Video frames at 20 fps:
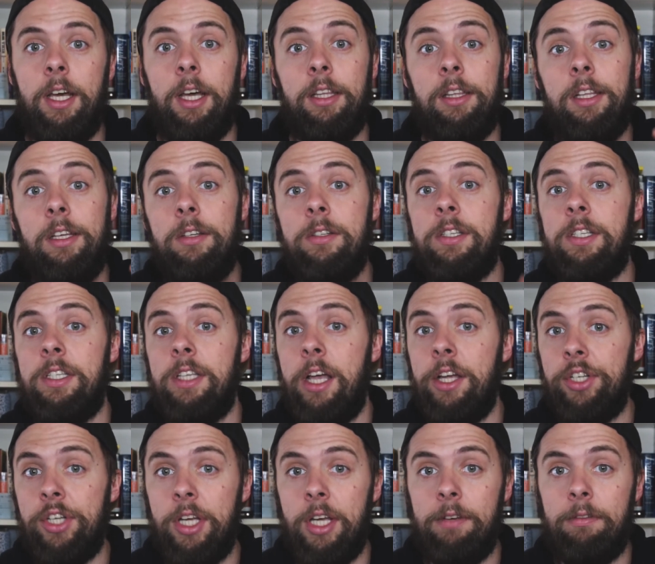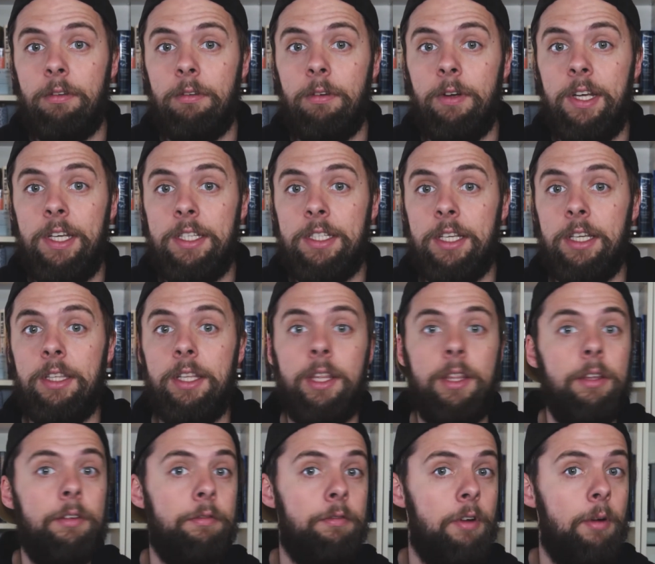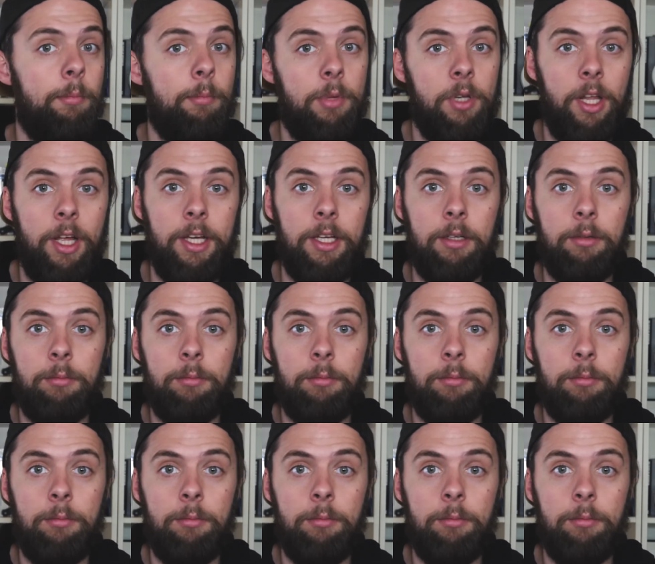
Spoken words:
a little sachet of grease, and then the front plate.